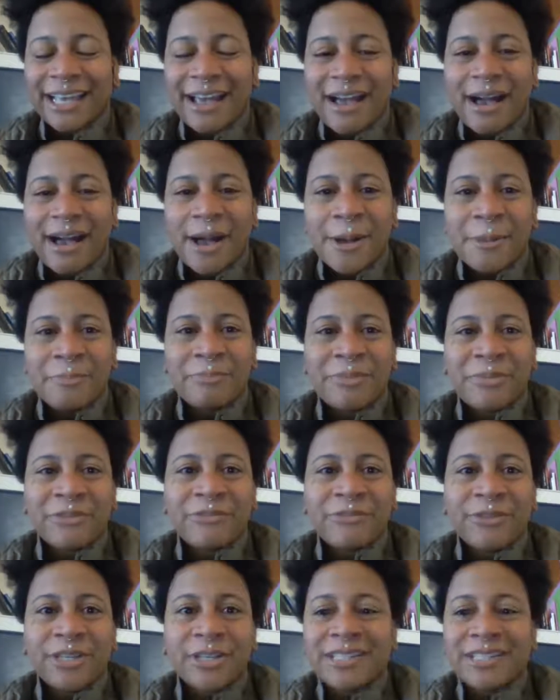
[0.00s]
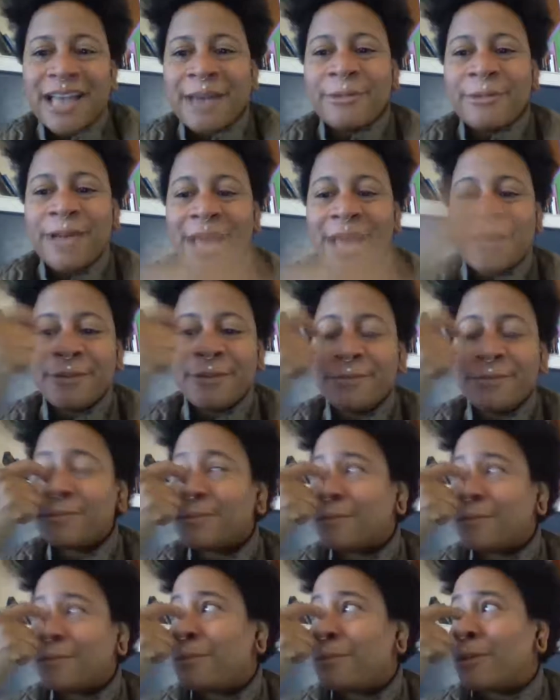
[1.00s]
But first, I
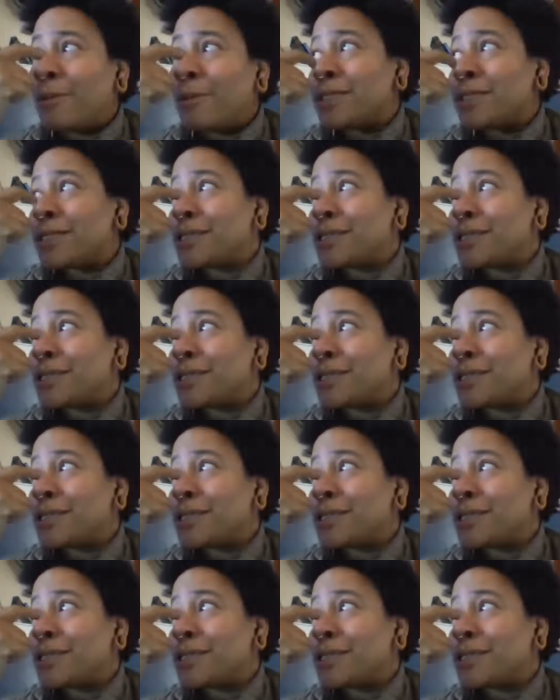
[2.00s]
want to